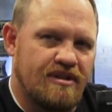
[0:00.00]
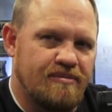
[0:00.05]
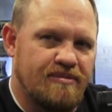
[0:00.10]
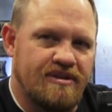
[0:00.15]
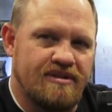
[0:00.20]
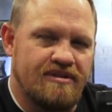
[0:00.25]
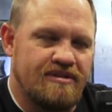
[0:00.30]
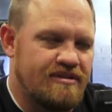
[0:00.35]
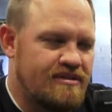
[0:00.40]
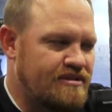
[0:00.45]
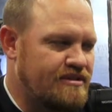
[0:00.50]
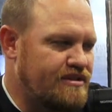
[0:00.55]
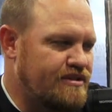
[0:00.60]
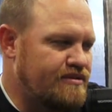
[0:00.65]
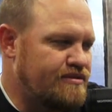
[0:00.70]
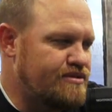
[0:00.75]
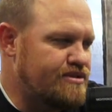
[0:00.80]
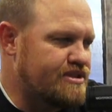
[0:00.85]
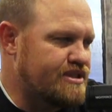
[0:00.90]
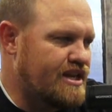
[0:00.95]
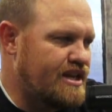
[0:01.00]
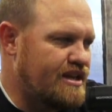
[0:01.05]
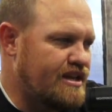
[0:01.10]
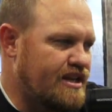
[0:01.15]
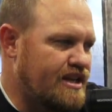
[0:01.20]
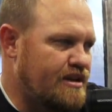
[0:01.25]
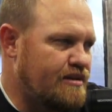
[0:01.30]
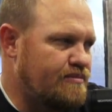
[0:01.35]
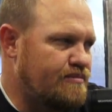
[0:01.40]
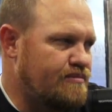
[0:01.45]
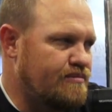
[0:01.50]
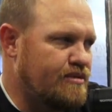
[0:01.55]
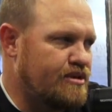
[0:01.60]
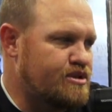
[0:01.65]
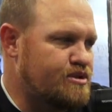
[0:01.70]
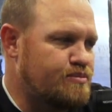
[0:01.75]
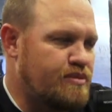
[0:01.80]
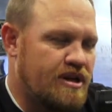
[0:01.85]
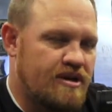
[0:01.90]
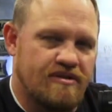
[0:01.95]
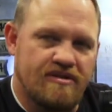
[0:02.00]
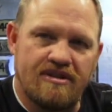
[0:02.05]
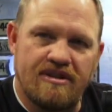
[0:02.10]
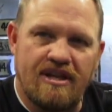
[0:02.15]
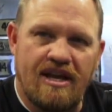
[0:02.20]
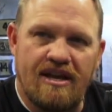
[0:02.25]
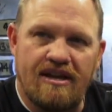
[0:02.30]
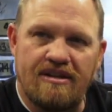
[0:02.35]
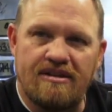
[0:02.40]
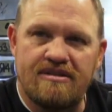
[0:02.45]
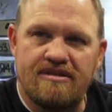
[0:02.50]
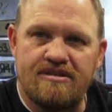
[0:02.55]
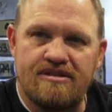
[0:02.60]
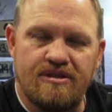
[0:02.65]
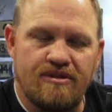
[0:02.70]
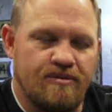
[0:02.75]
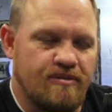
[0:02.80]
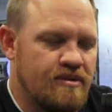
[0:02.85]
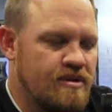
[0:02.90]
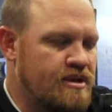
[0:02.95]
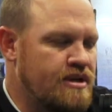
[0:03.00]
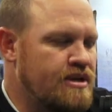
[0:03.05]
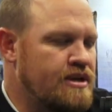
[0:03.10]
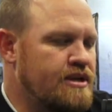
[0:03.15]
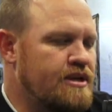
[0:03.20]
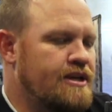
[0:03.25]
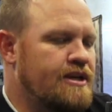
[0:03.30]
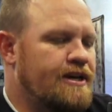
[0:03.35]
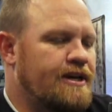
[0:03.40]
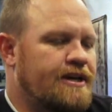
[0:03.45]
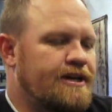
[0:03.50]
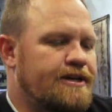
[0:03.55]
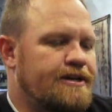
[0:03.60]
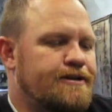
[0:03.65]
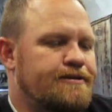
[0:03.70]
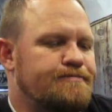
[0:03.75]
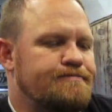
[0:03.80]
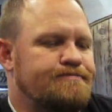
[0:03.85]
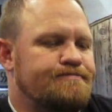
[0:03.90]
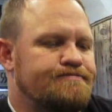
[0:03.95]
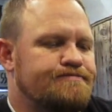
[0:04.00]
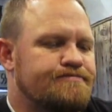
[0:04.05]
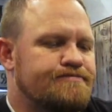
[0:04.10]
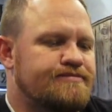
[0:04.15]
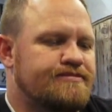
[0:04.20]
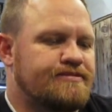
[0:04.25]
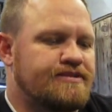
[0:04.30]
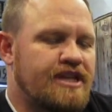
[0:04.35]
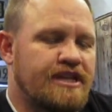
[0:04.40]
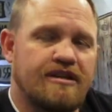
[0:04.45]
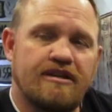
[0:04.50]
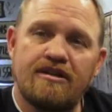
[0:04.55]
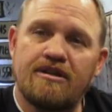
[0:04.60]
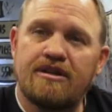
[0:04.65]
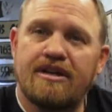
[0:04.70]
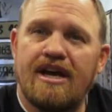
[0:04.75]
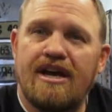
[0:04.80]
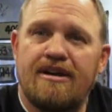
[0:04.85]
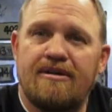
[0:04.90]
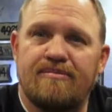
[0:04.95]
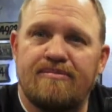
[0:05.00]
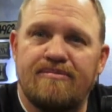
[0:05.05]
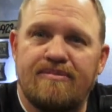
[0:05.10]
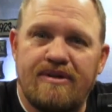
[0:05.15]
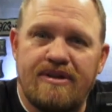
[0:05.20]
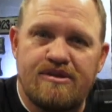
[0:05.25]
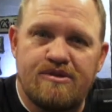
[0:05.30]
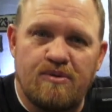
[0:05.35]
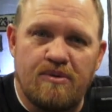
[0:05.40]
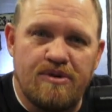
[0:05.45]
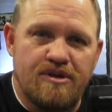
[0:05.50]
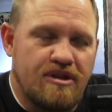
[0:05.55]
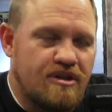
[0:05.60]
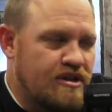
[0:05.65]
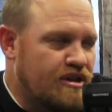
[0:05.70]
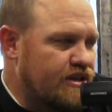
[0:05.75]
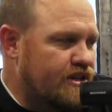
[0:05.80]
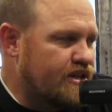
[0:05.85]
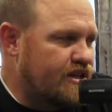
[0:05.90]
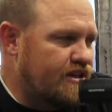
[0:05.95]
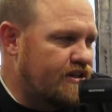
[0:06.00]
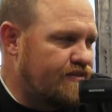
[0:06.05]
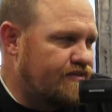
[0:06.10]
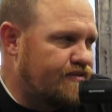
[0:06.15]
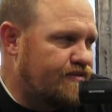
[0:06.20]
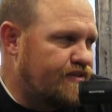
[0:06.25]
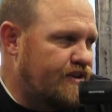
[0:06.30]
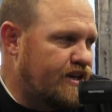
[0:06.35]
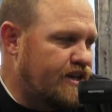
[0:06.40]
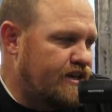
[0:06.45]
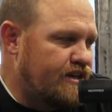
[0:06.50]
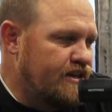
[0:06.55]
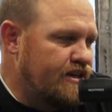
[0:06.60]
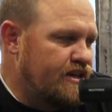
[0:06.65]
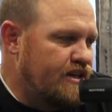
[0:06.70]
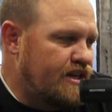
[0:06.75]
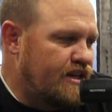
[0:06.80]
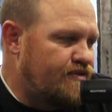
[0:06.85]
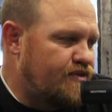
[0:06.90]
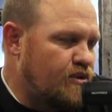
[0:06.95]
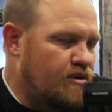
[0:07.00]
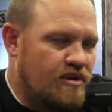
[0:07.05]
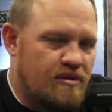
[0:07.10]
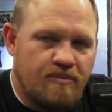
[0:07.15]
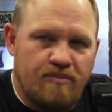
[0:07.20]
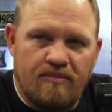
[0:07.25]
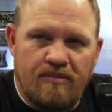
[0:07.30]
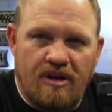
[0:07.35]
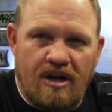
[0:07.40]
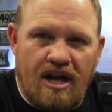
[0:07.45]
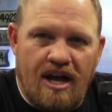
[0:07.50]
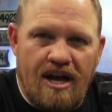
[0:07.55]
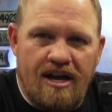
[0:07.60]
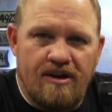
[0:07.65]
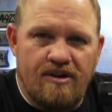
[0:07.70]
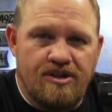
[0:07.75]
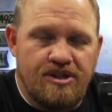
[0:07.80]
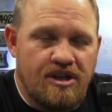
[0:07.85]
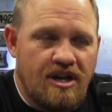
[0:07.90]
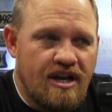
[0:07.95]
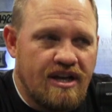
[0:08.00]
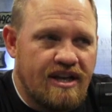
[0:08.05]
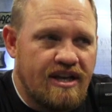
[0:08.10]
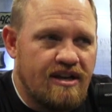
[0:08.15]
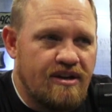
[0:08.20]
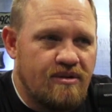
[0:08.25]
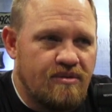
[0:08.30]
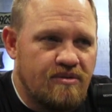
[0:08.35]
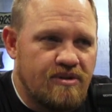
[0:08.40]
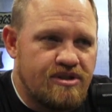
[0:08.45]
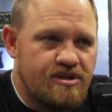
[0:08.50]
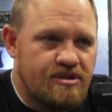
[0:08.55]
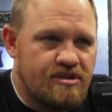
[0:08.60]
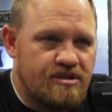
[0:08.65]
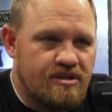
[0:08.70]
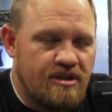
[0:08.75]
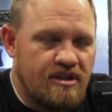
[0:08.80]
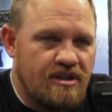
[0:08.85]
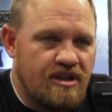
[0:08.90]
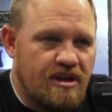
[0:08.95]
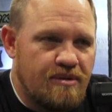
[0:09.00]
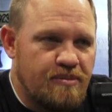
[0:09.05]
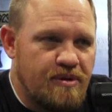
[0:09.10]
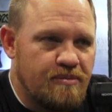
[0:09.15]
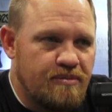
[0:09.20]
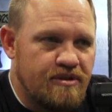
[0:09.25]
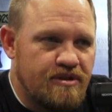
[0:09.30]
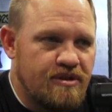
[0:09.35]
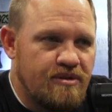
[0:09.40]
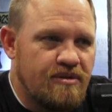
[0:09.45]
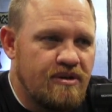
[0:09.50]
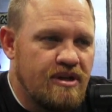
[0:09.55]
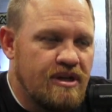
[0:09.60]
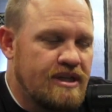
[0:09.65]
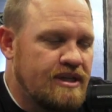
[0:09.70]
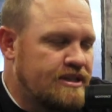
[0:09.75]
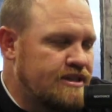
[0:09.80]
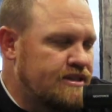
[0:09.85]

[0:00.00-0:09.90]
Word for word: I mean, you just can't get much better than that. So. Um, take a look at them. It's worth a look if uh, if you want a higher shot count, which a lot of people do.